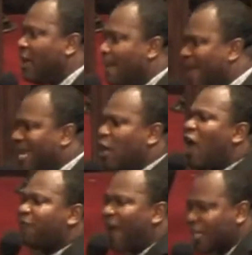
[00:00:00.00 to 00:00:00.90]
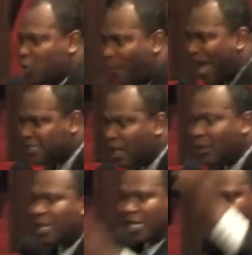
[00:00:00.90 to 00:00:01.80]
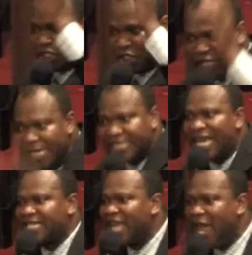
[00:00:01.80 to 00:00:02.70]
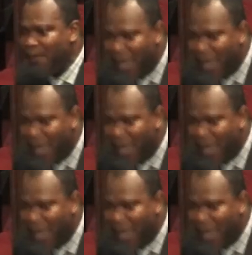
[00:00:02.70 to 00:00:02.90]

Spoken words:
May the Lord fight your battle. In Jesus' name,